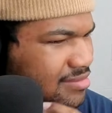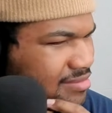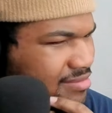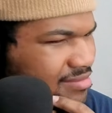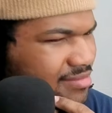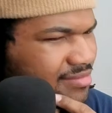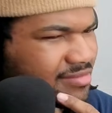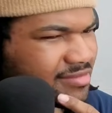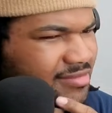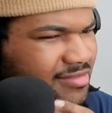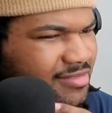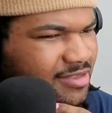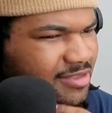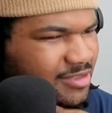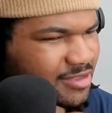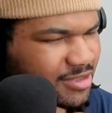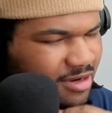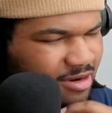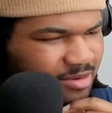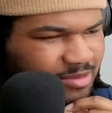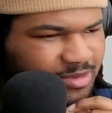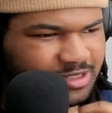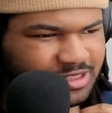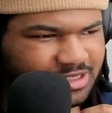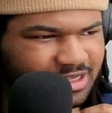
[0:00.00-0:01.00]
Those
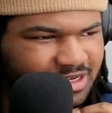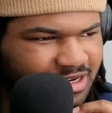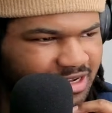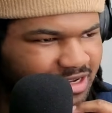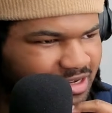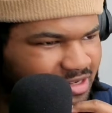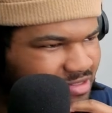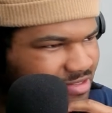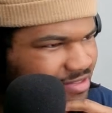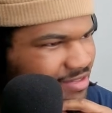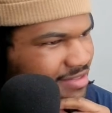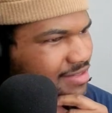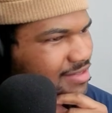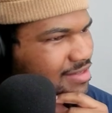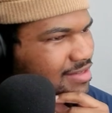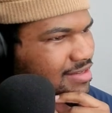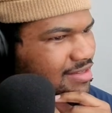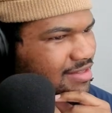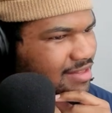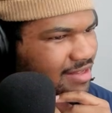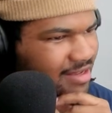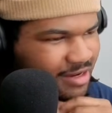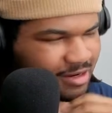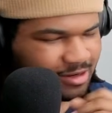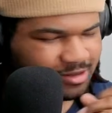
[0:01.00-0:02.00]
harmonies are nice.
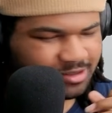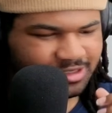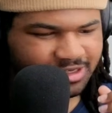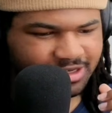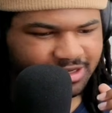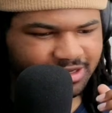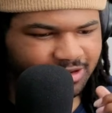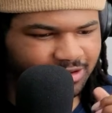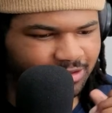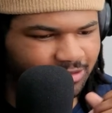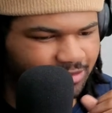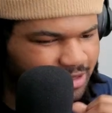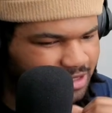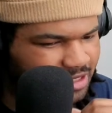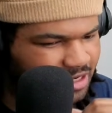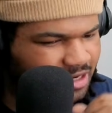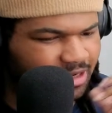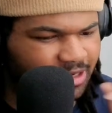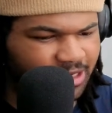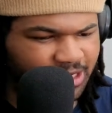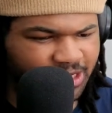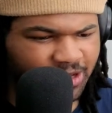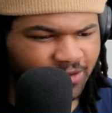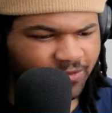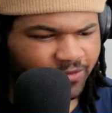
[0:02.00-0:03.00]
Go sing along right there.
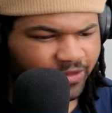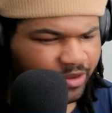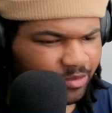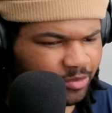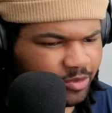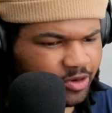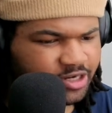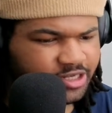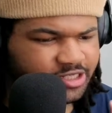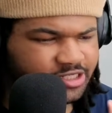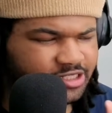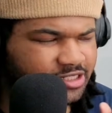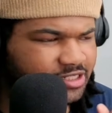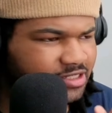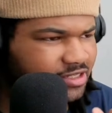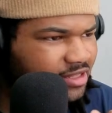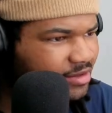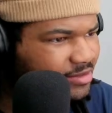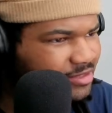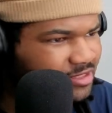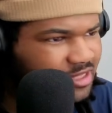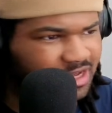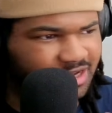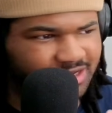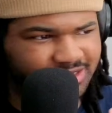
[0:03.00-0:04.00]
Love that bridge. That
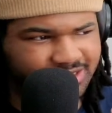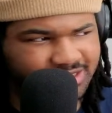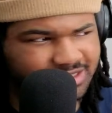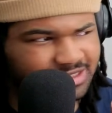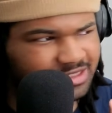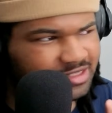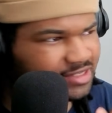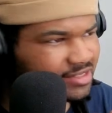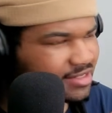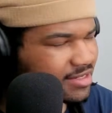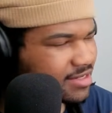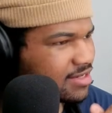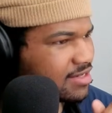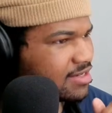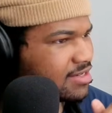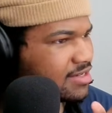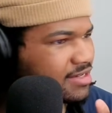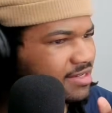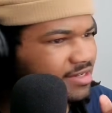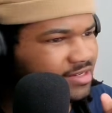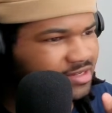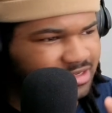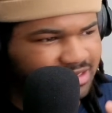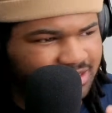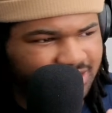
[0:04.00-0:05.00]
was nice.
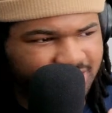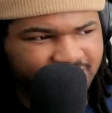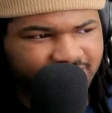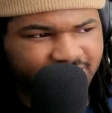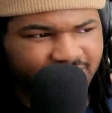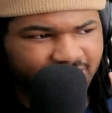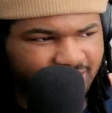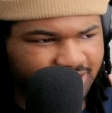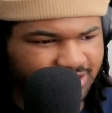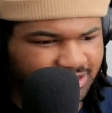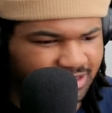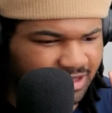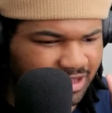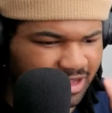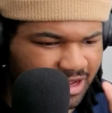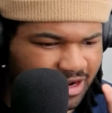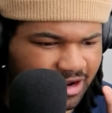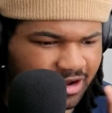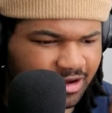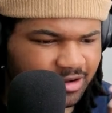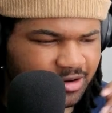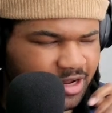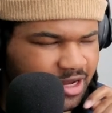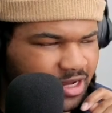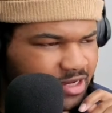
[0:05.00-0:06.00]
I sung that
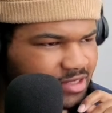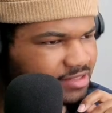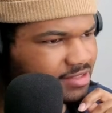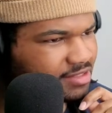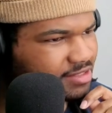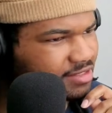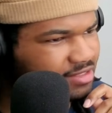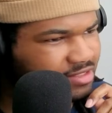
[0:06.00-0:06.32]
out. Nice.